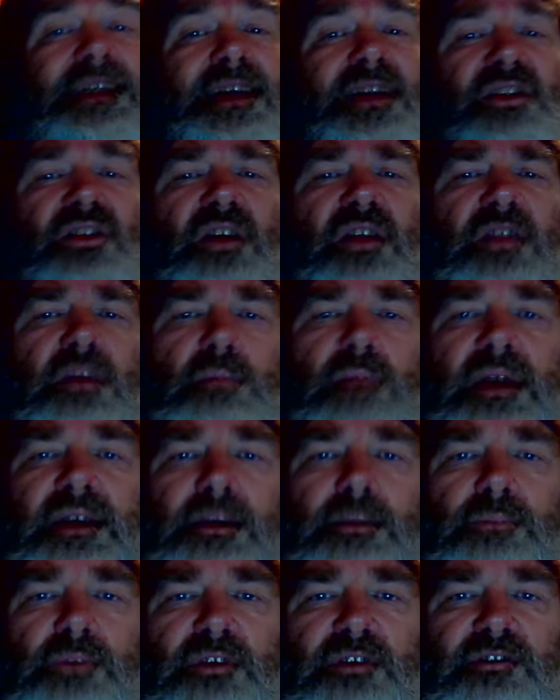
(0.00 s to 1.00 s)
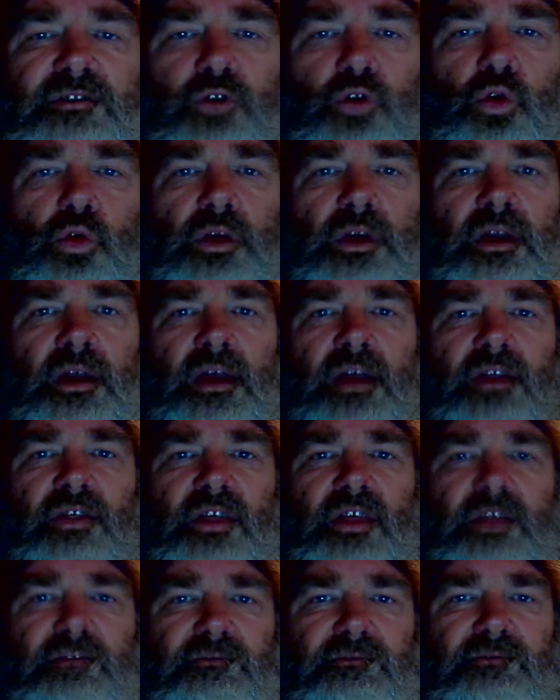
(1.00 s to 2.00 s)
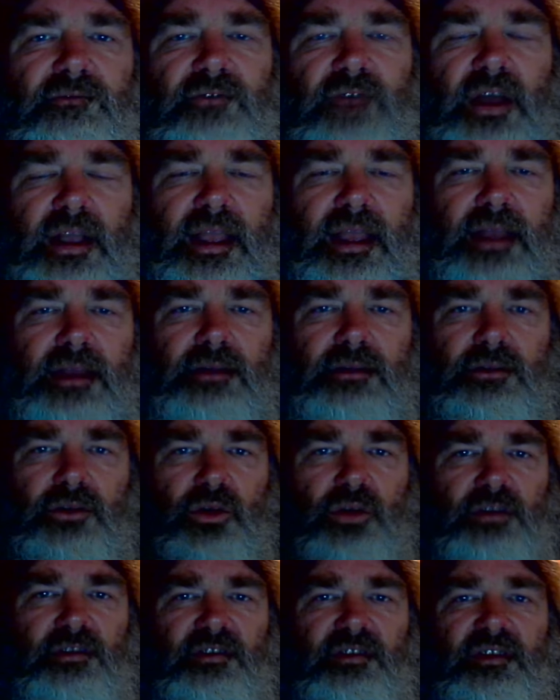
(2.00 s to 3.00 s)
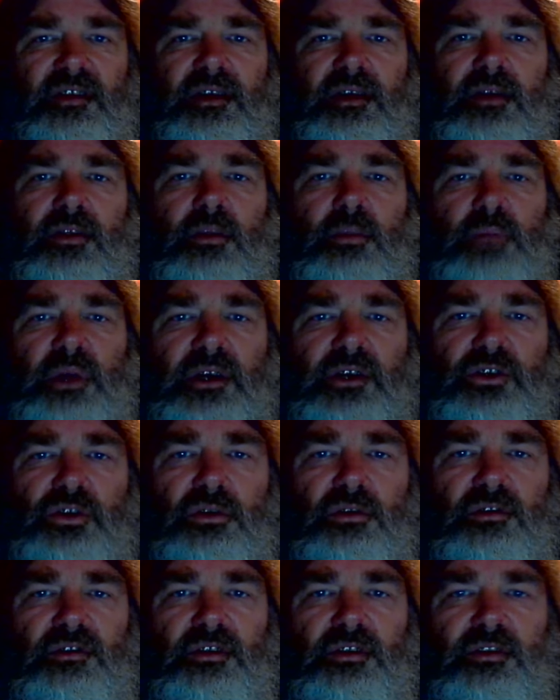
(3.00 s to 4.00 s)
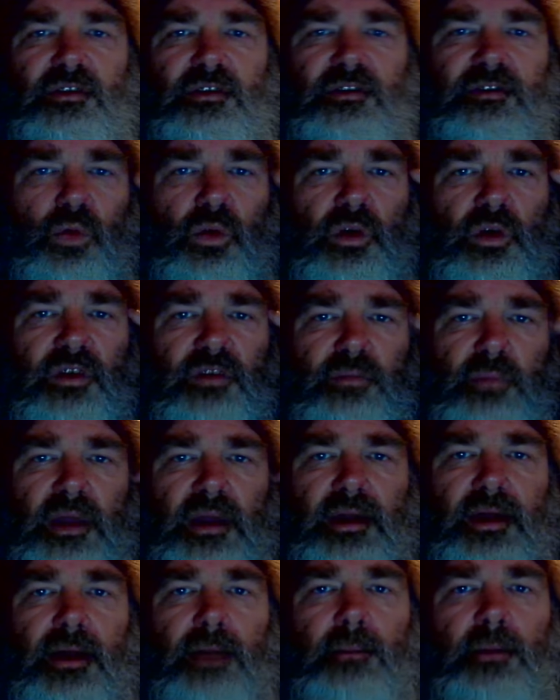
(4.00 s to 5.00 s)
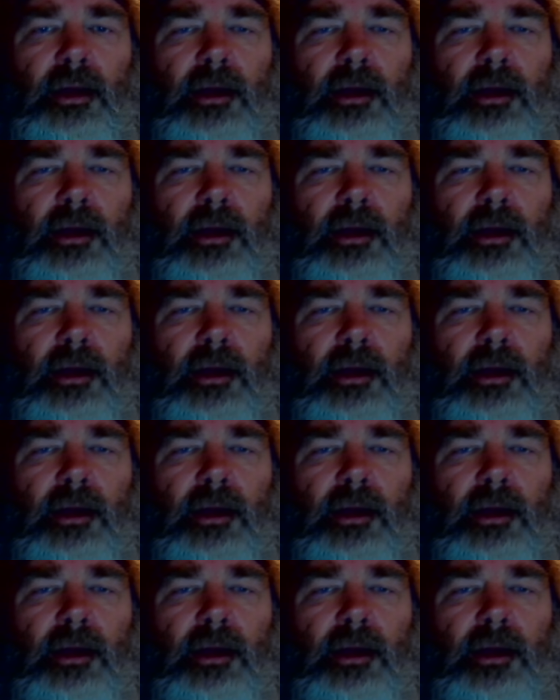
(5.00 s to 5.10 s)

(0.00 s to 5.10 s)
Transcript: Then they make up this story. They fucking, you can see it in the pictures, the story's made up.